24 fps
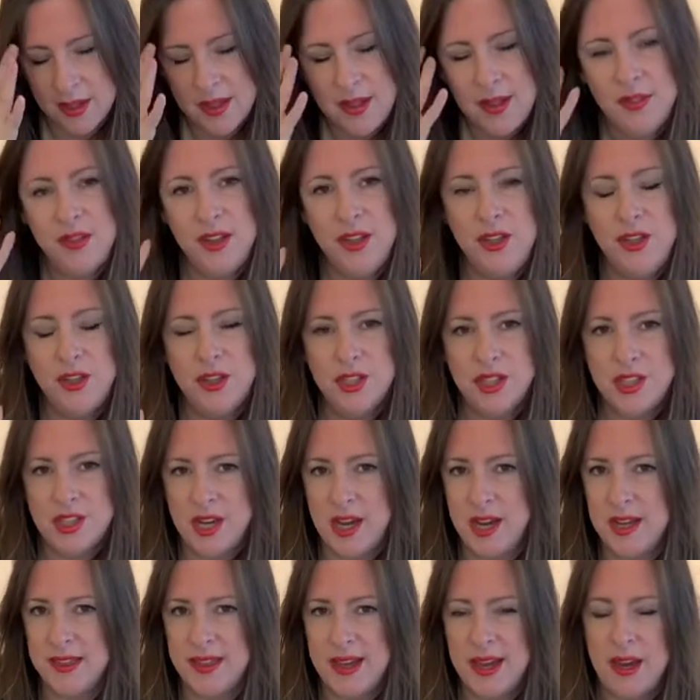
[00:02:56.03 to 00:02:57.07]
then you could
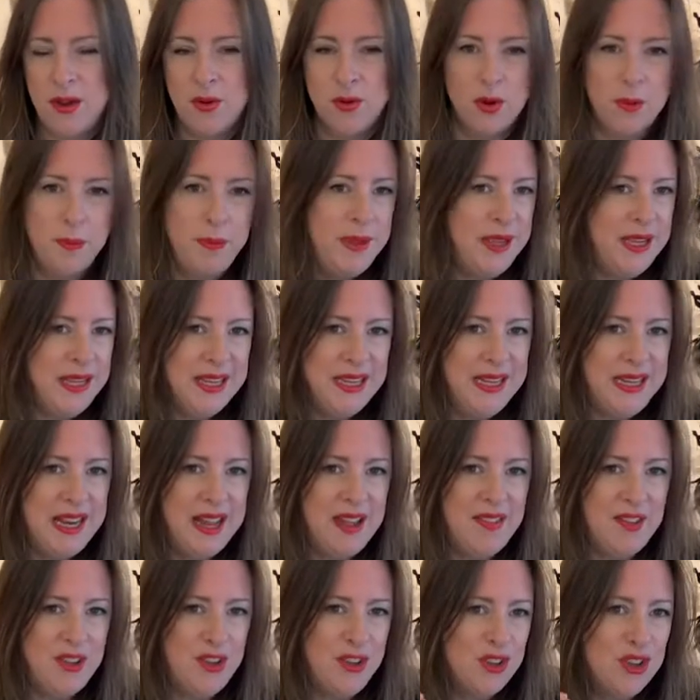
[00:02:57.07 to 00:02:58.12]
dye that, or a pinky
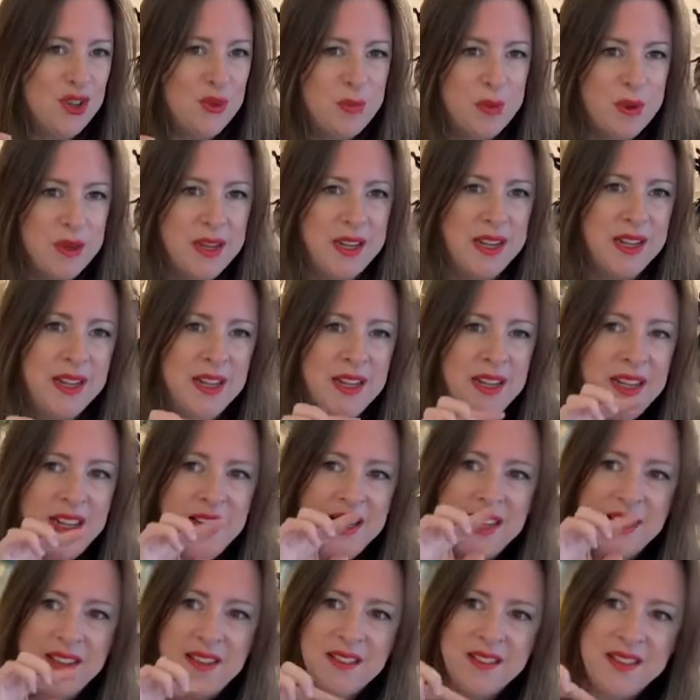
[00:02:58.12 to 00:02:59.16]
leather, you could put a
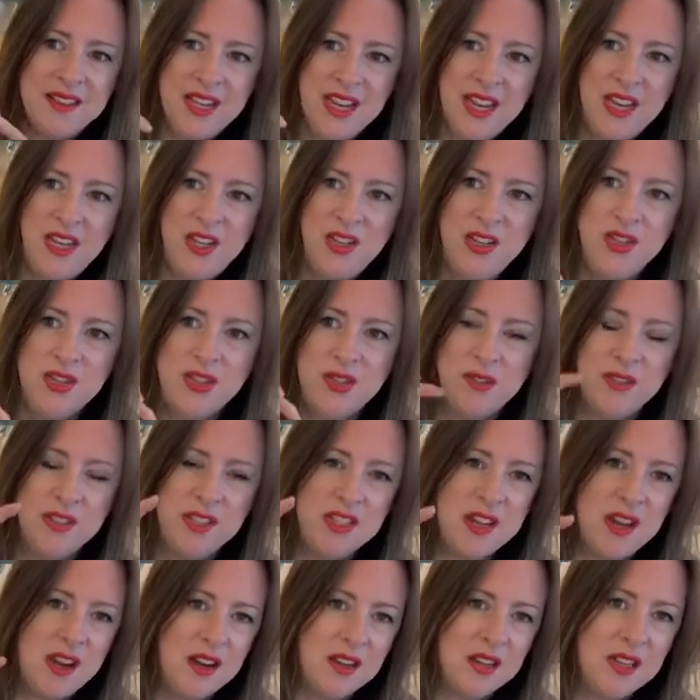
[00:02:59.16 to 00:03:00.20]
little tinge of a
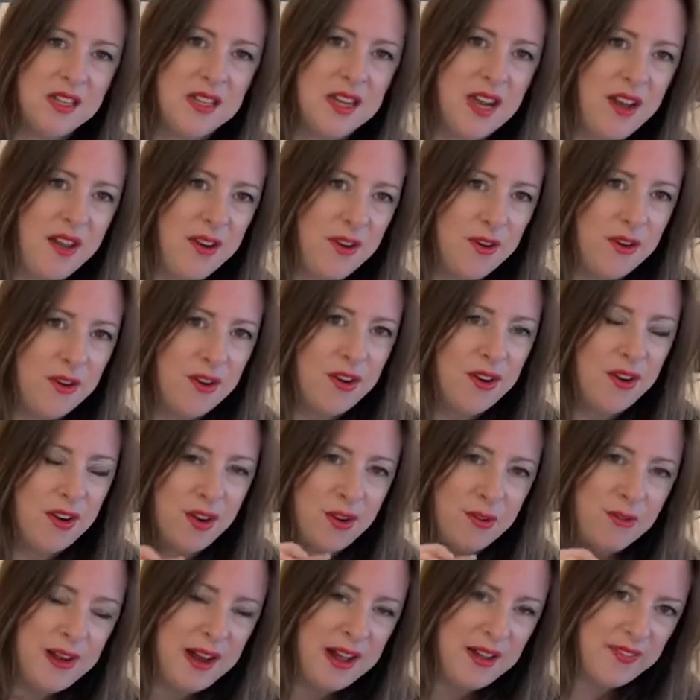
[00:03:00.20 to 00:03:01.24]
darker colour around